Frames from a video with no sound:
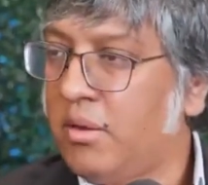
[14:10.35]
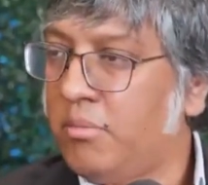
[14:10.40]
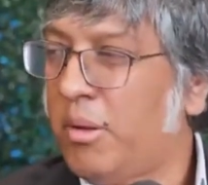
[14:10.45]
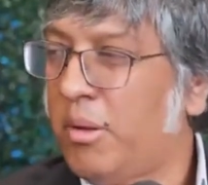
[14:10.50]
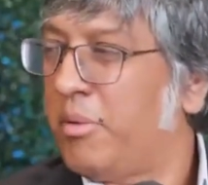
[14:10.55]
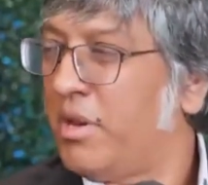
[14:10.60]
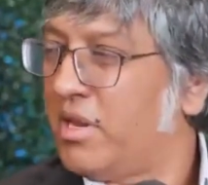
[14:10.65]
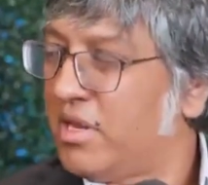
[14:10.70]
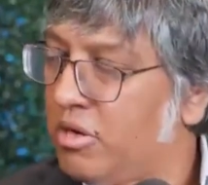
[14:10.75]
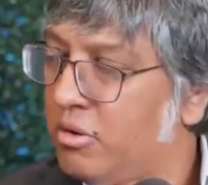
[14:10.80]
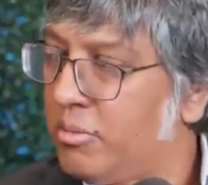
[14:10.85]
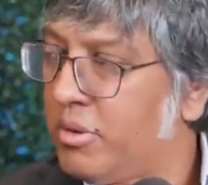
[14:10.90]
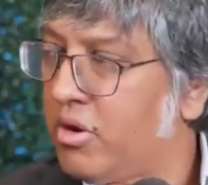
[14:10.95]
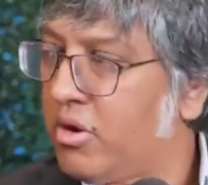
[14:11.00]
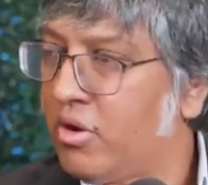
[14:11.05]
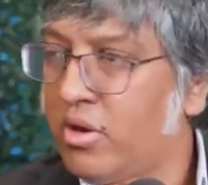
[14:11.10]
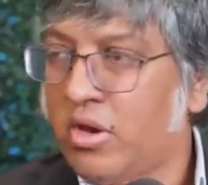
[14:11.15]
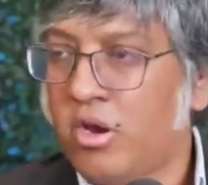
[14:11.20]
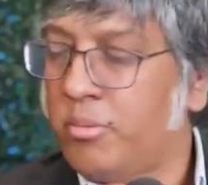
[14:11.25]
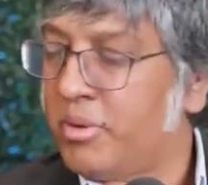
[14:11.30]
maybe a little bit
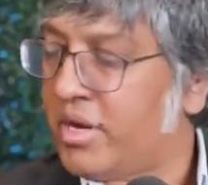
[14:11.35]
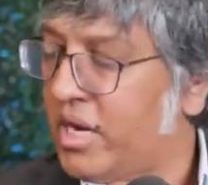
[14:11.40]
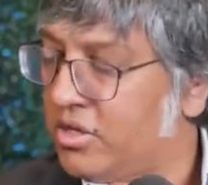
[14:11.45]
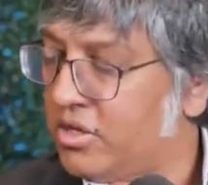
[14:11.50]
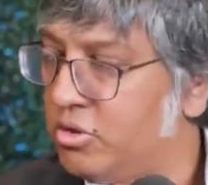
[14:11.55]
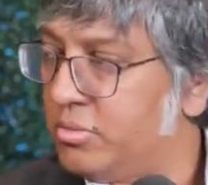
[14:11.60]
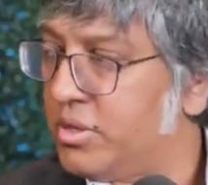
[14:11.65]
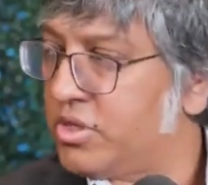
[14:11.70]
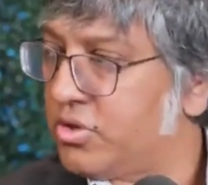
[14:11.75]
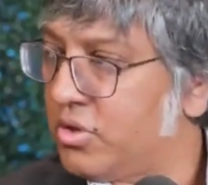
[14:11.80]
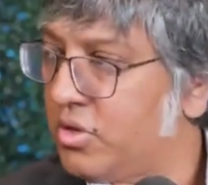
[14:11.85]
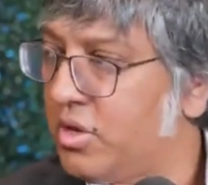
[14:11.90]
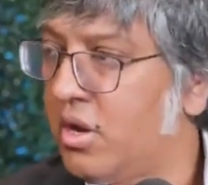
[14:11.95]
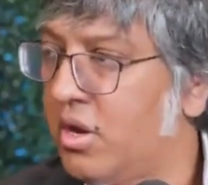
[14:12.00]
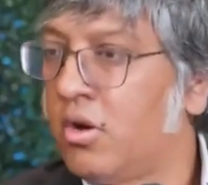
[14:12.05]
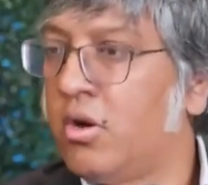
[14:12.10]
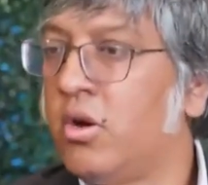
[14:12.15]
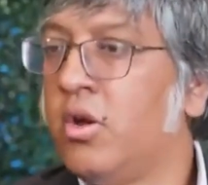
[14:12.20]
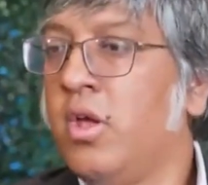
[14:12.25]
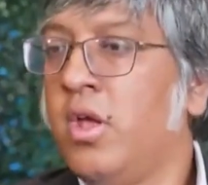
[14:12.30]
earlier, but not too much
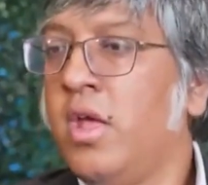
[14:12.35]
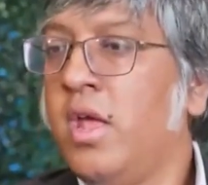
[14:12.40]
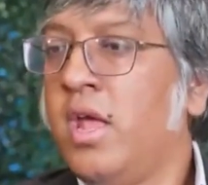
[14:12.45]
earlier.